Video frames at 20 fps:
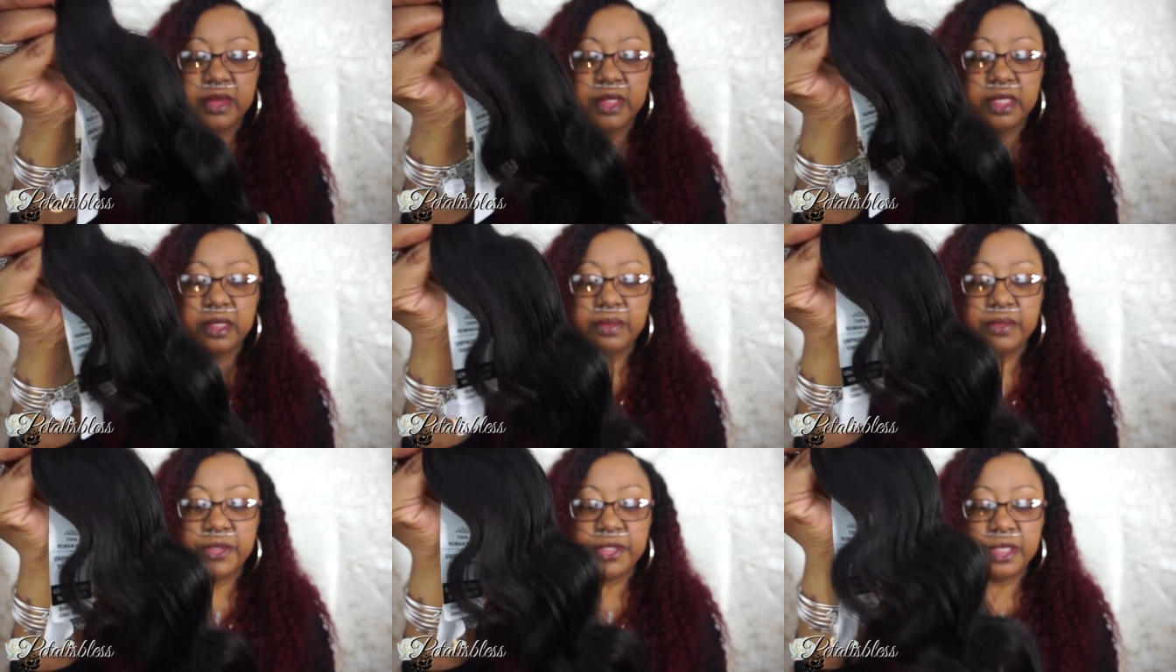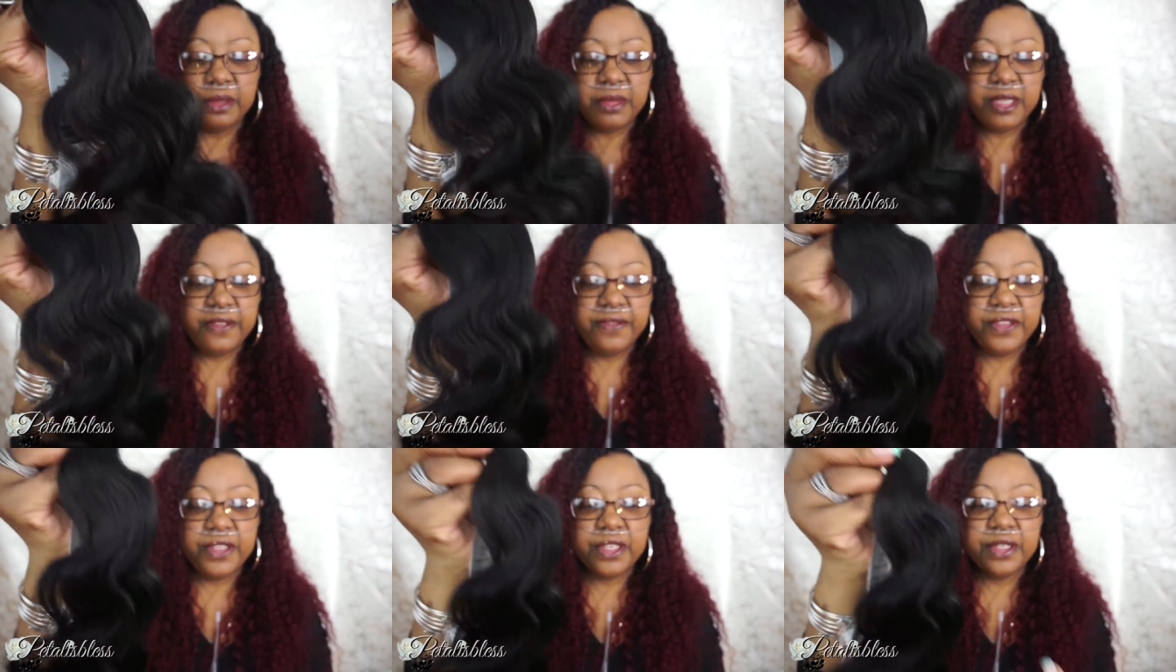I'm running
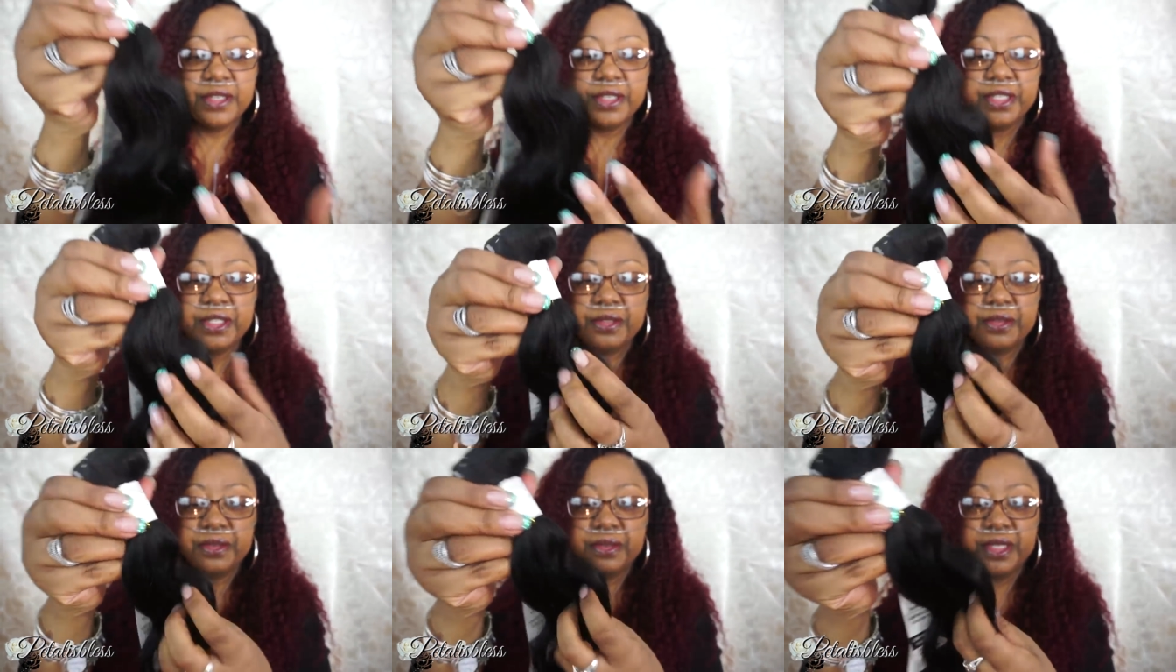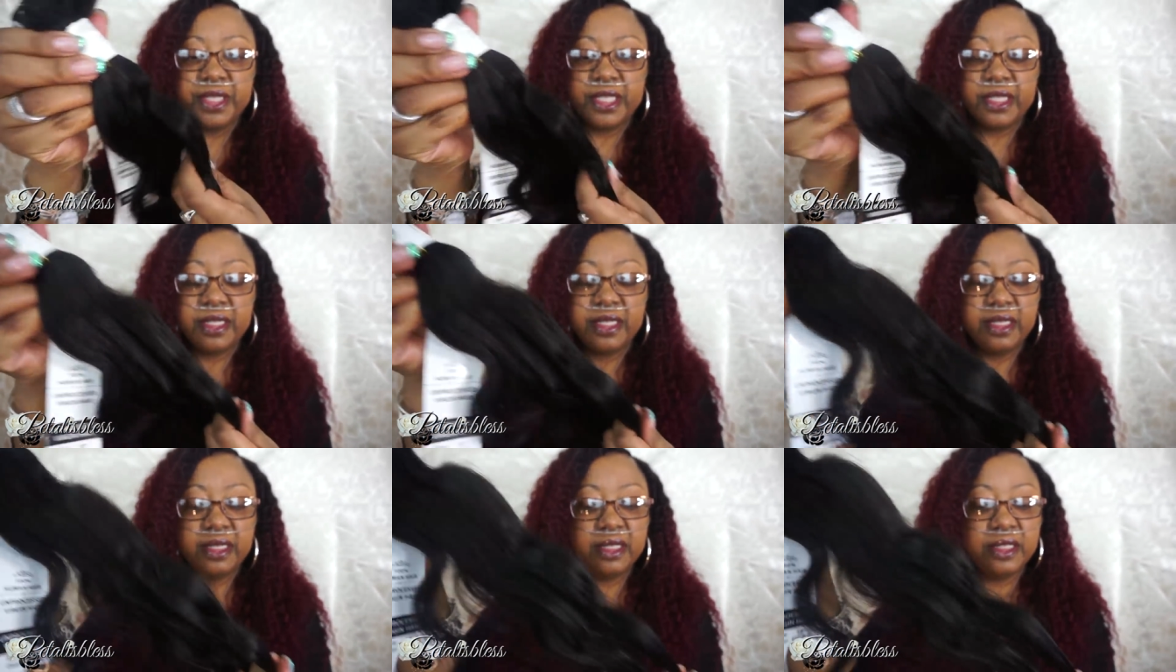my fingers through
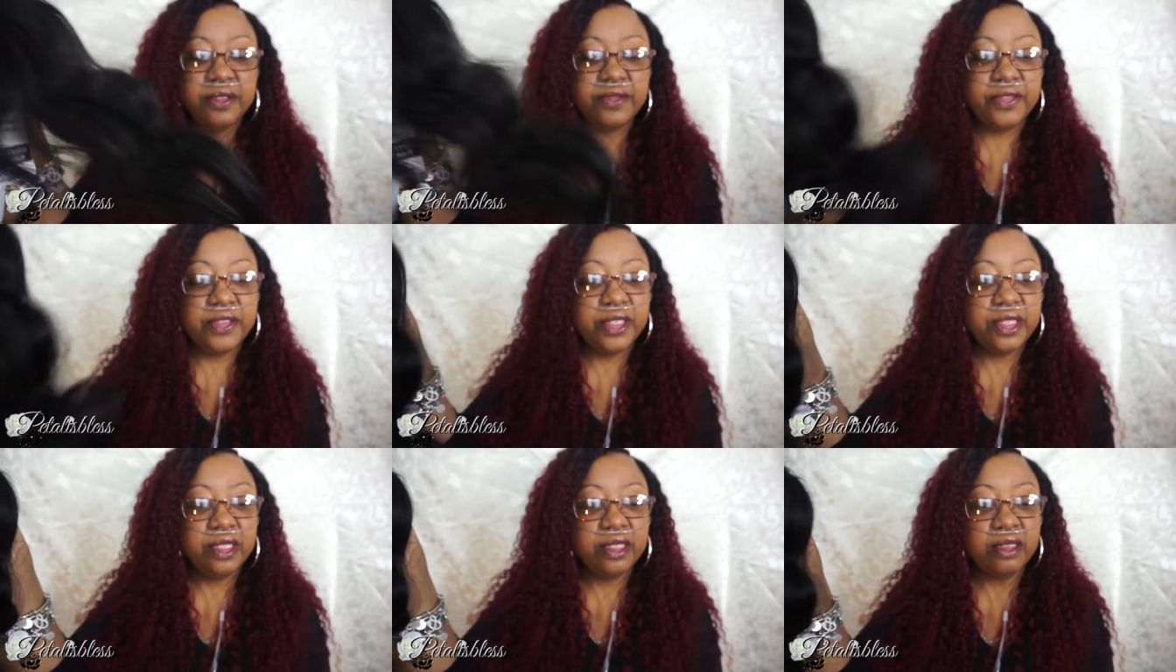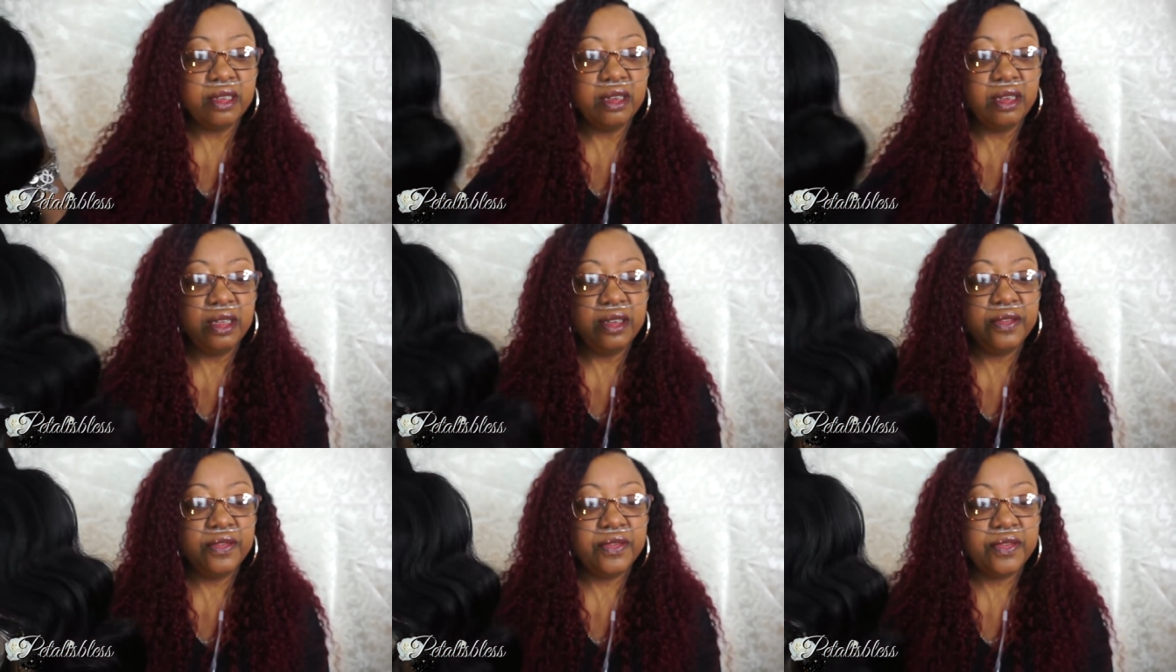it. It feels
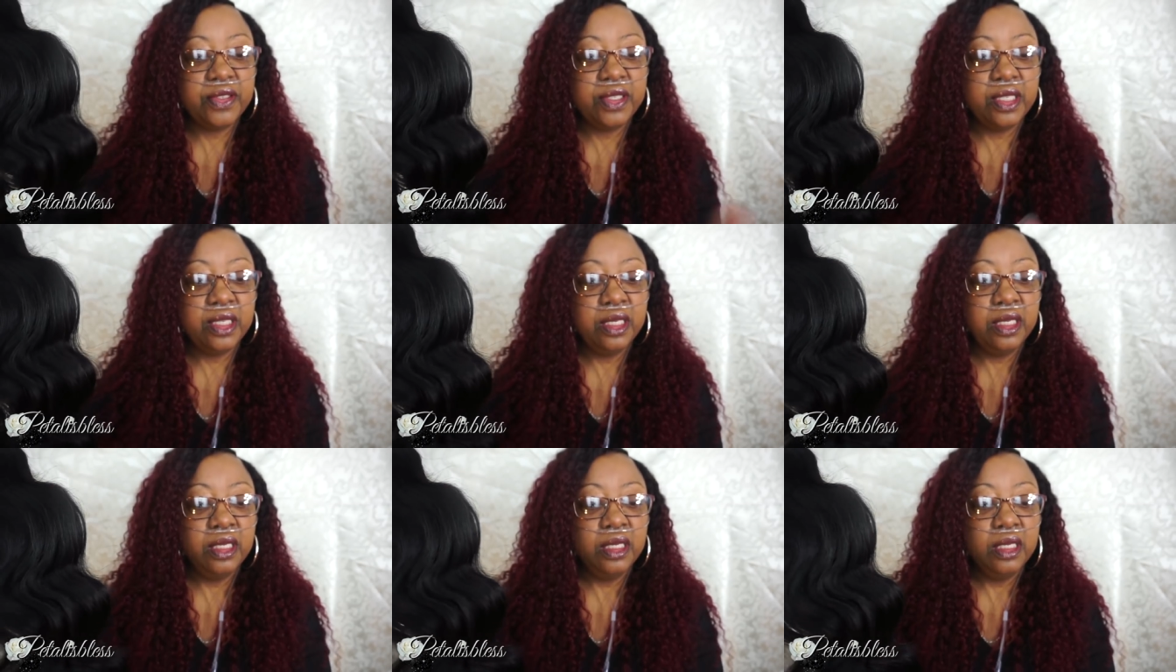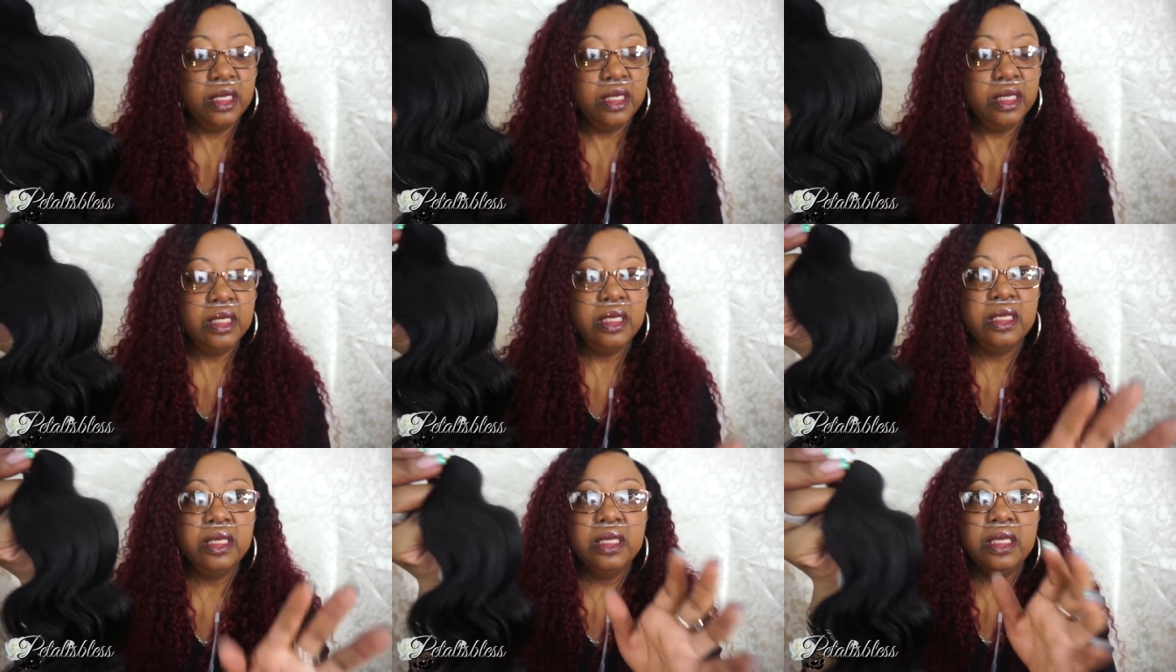soft.
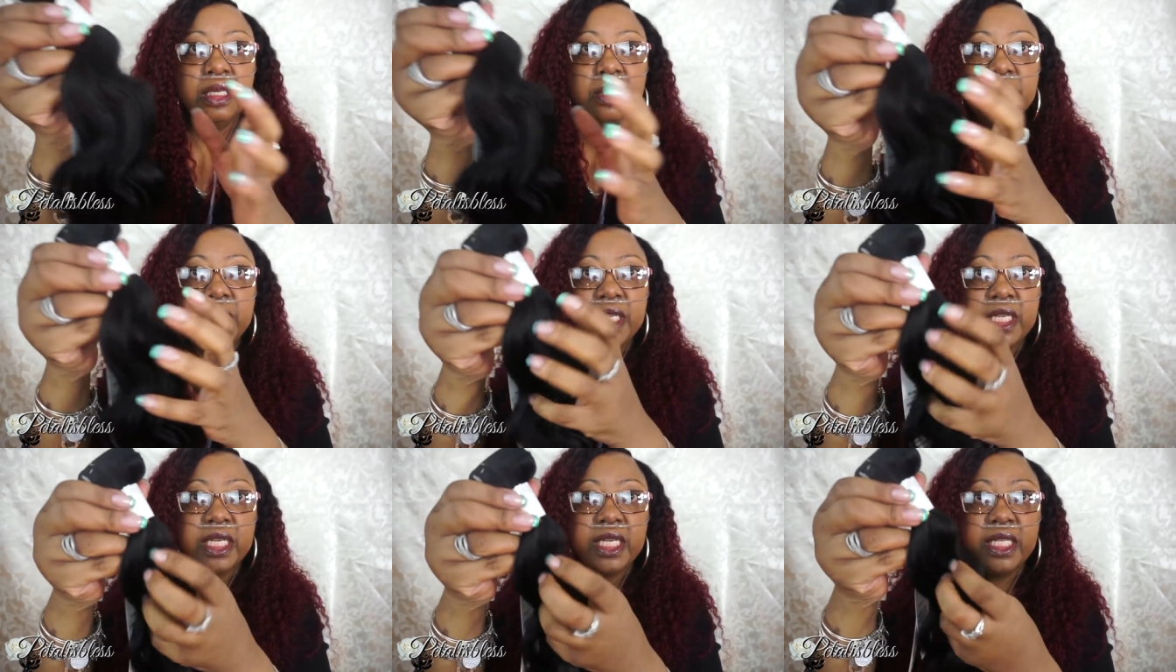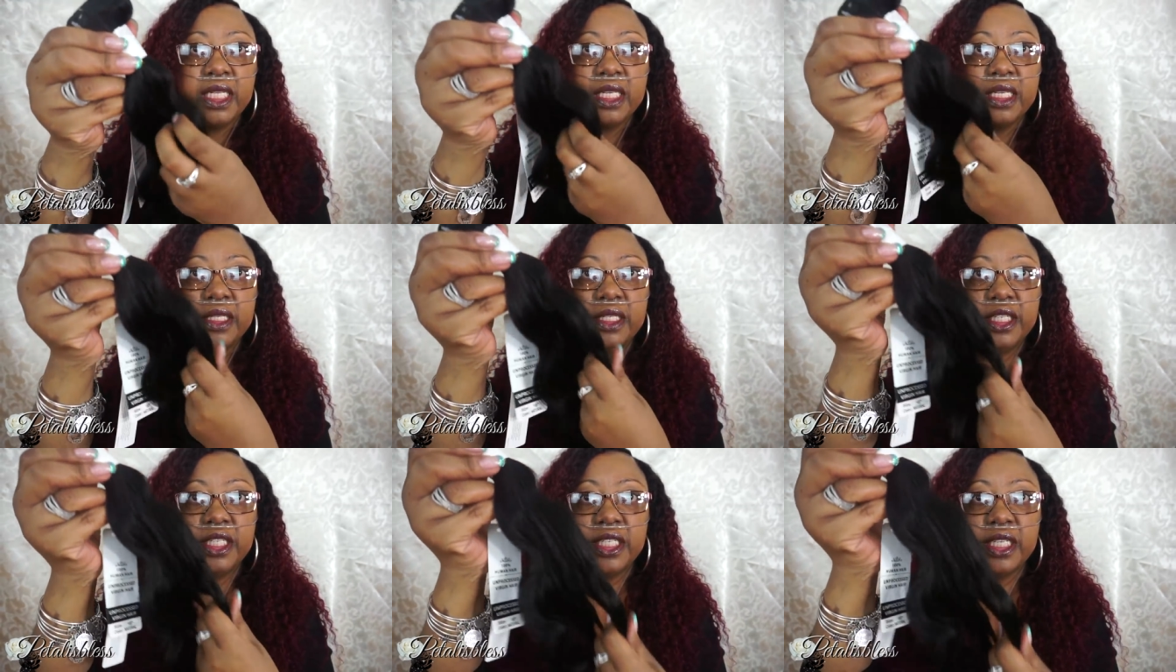I'm not getting
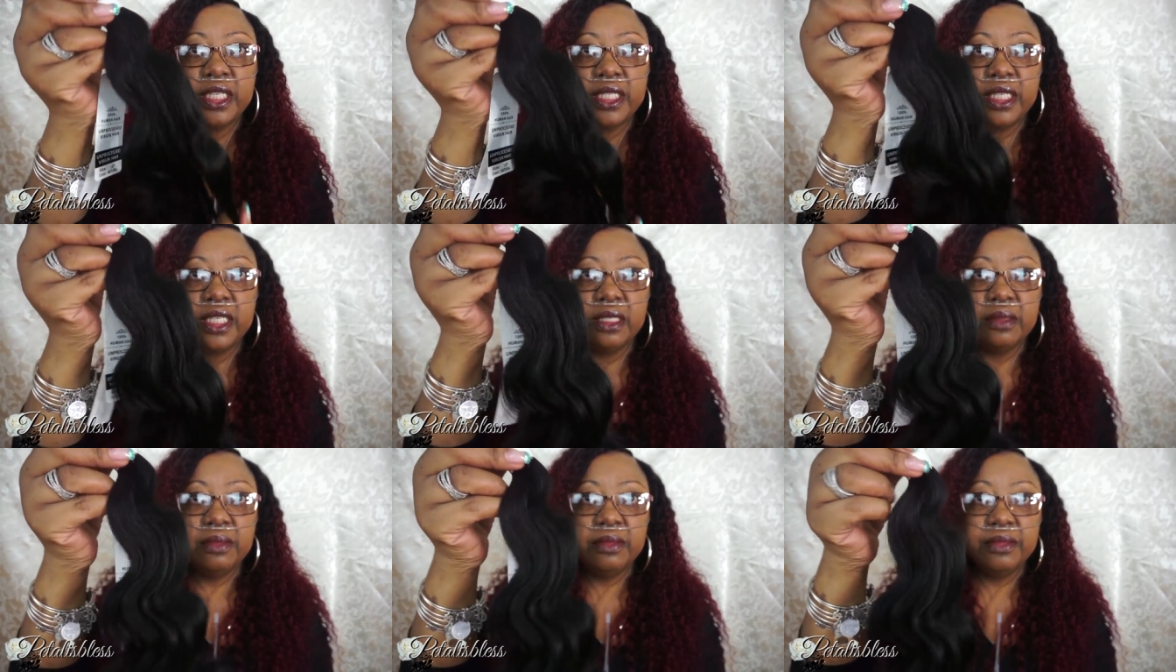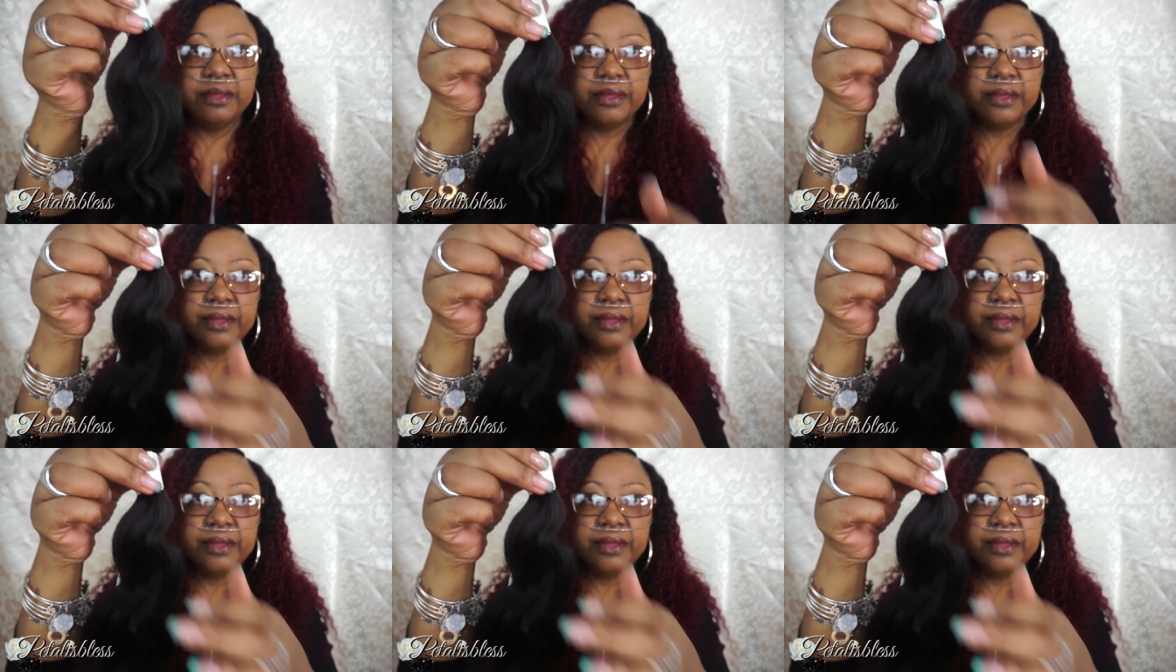any shedding.